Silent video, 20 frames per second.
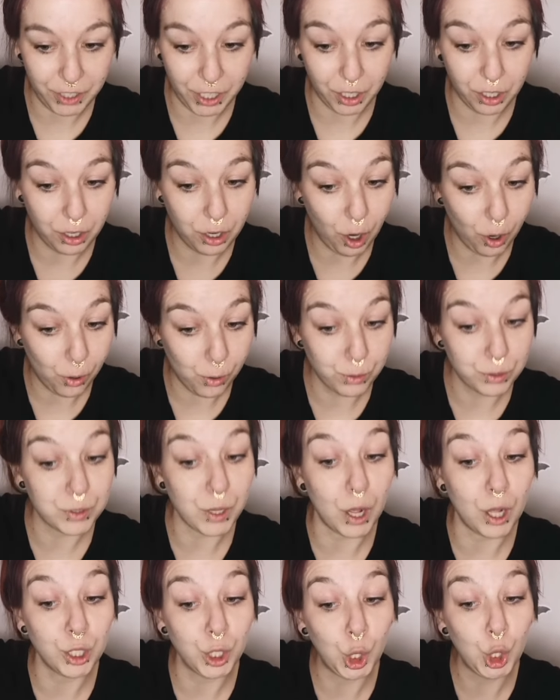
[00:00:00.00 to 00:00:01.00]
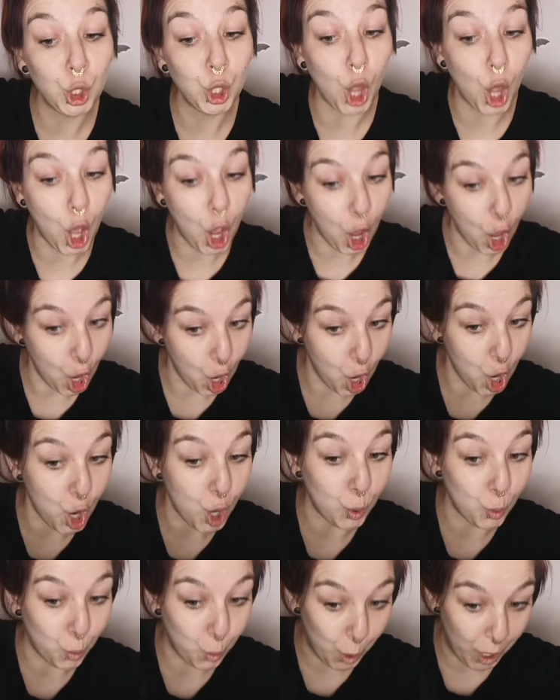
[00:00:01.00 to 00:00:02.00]
It goes a
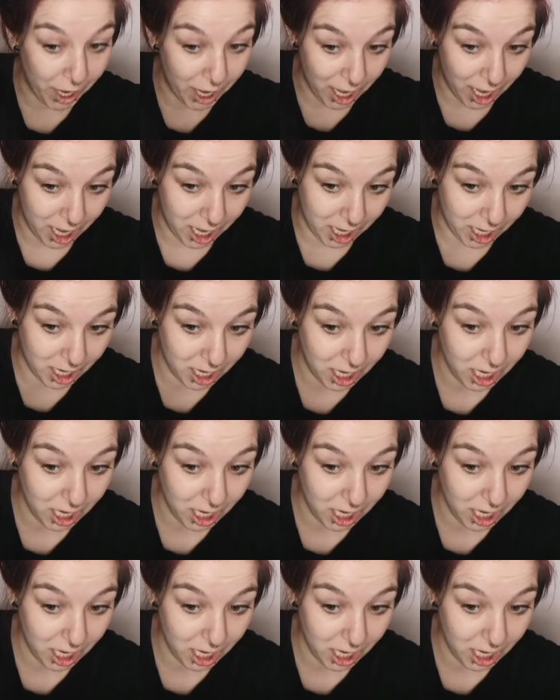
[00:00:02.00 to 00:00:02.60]
long way.